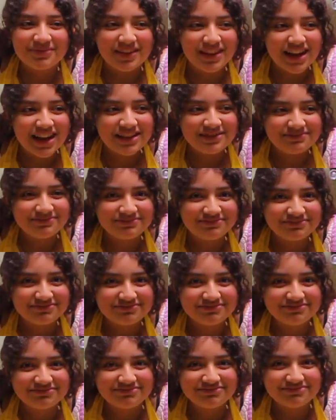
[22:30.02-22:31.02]
Yeah.
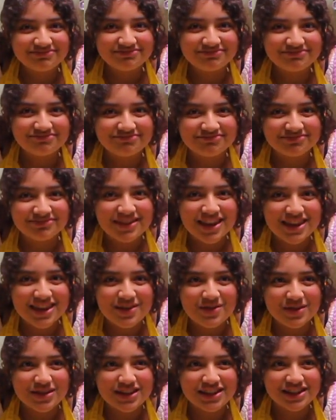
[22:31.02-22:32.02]
I
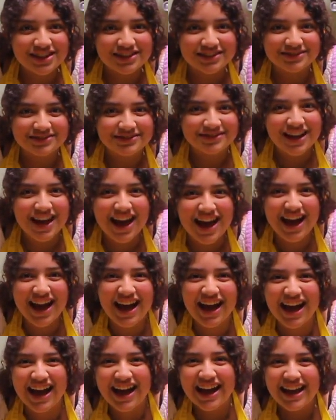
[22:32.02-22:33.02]
think we're done here.
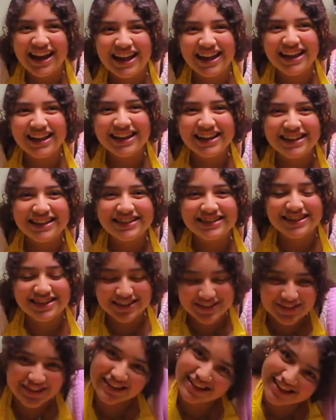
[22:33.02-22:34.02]
These
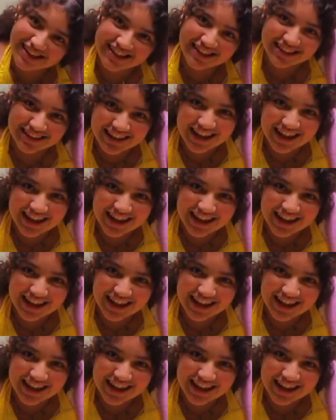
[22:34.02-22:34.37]
are really good.